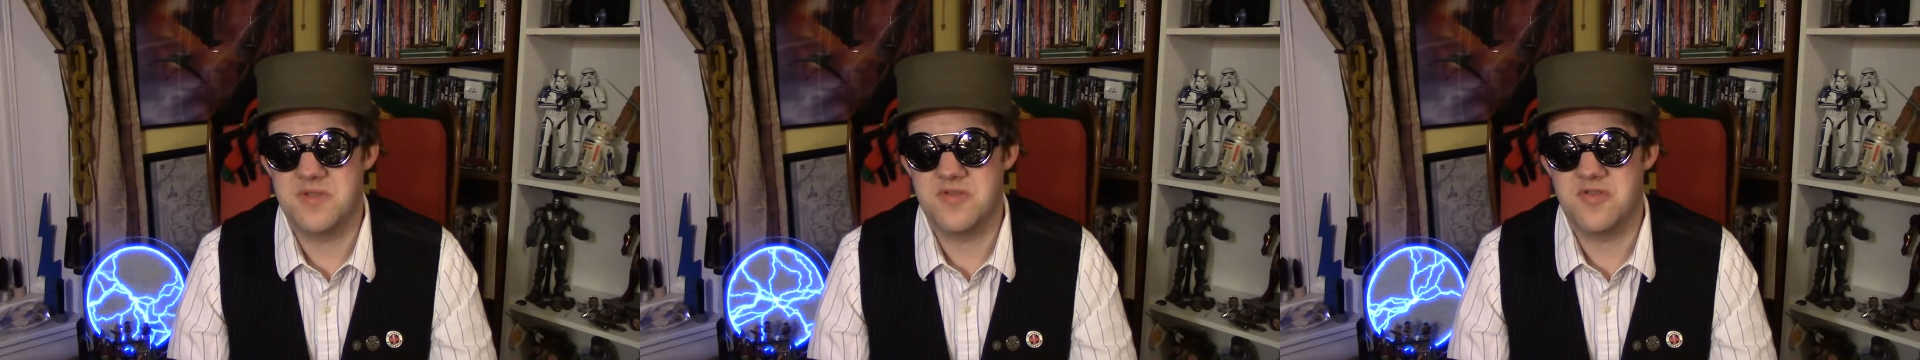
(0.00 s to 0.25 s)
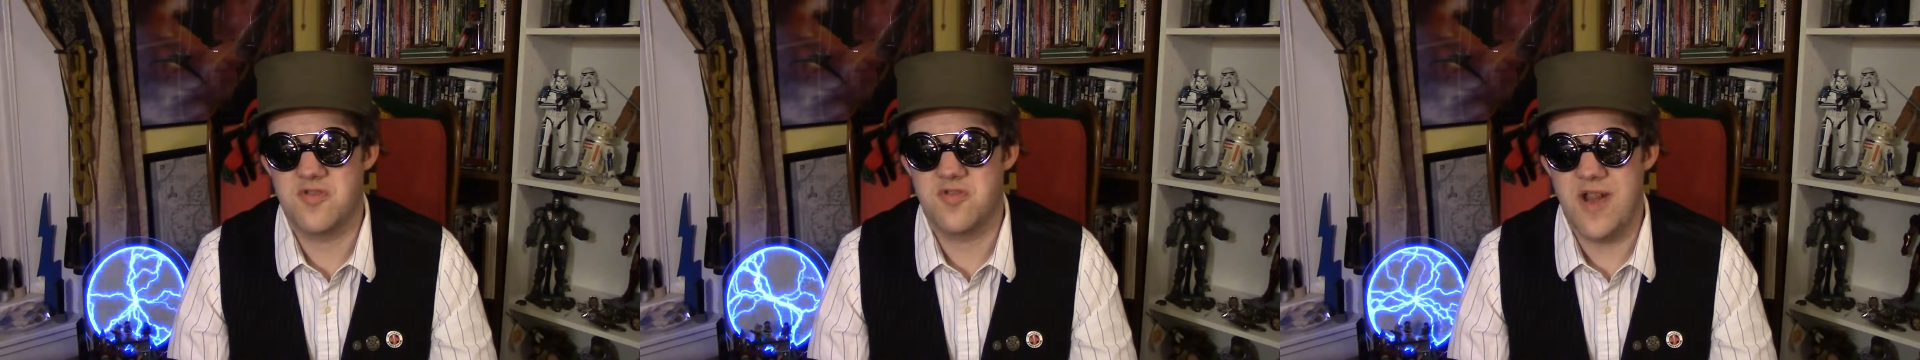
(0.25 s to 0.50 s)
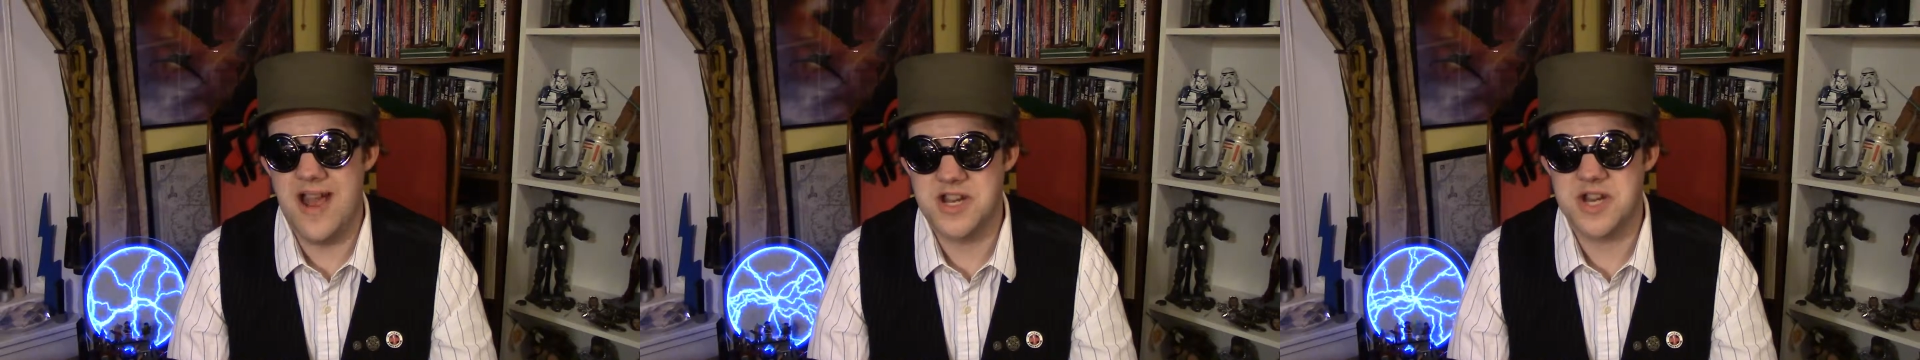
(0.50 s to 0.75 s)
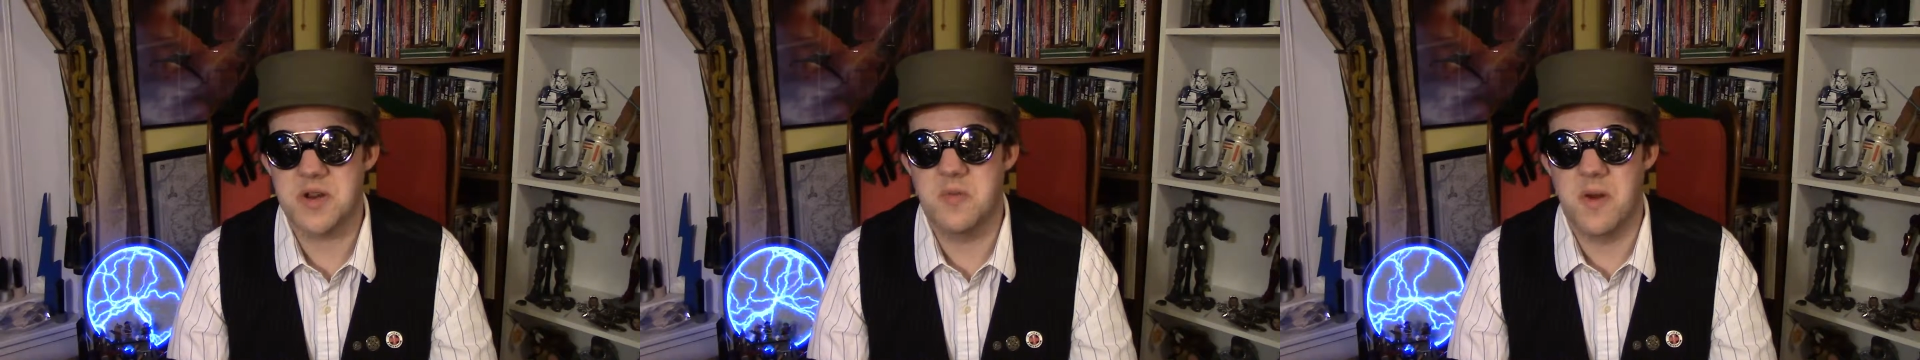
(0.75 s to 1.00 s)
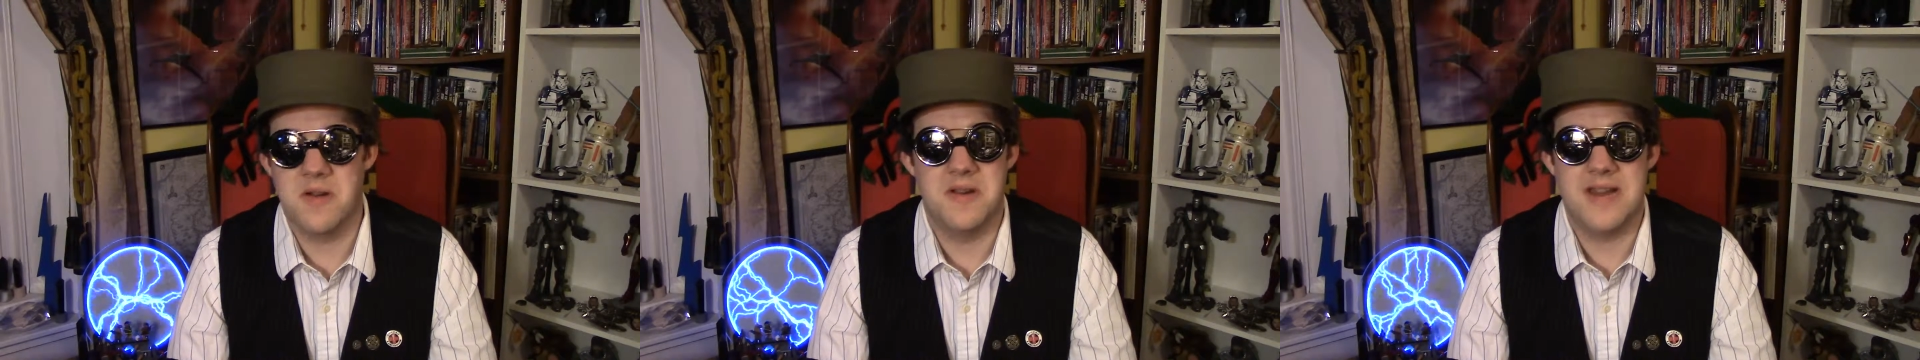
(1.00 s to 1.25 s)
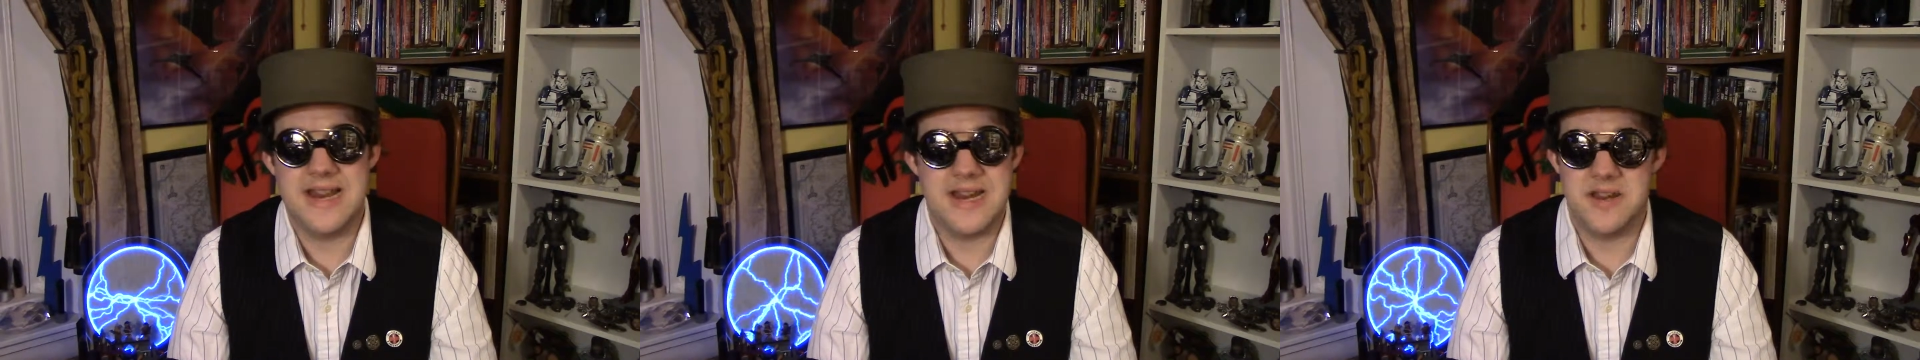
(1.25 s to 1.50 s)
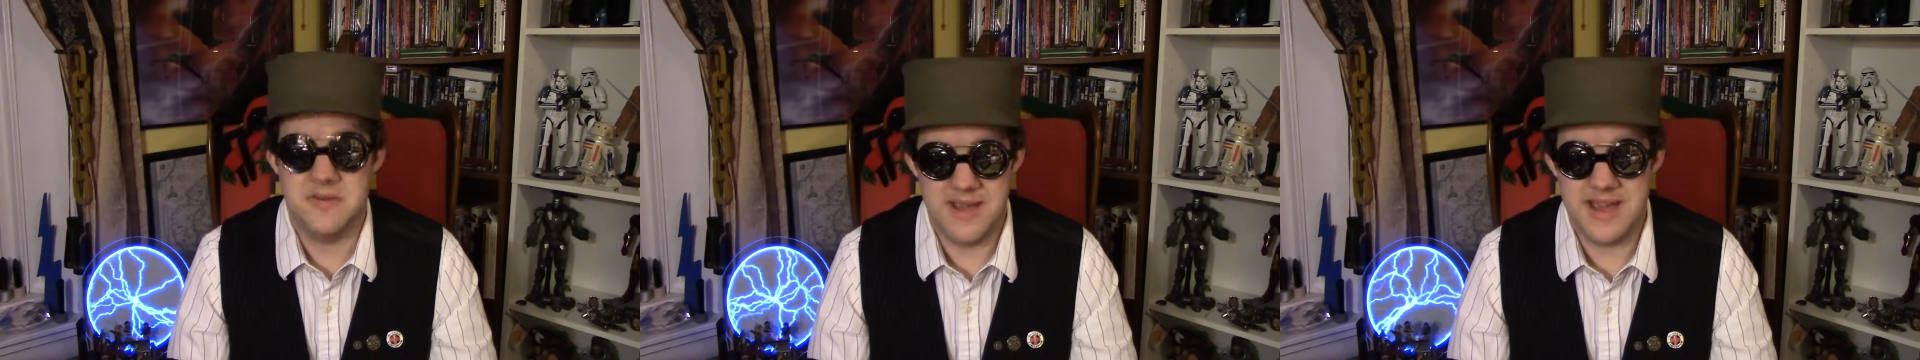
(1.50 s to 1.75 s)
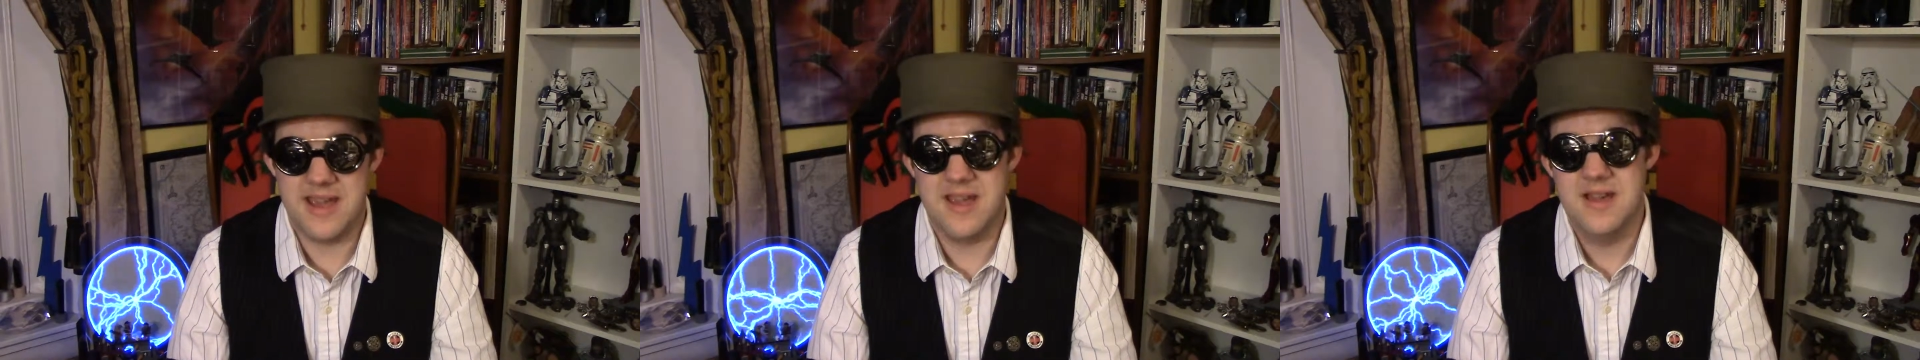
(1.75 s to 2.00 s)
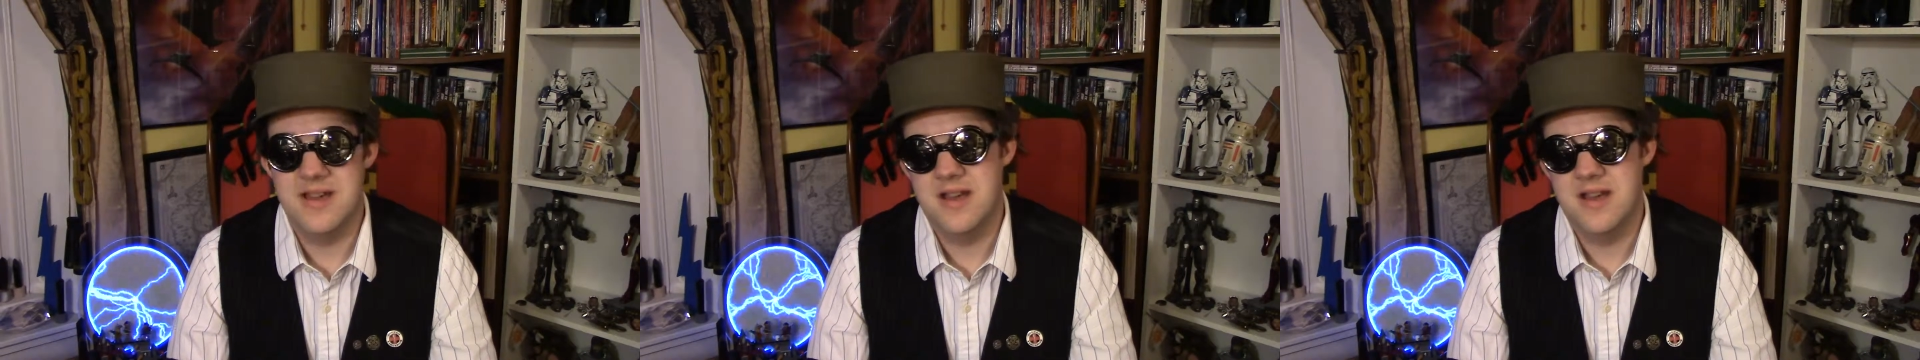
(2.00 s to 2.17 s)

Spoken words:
tragic where it needed to be.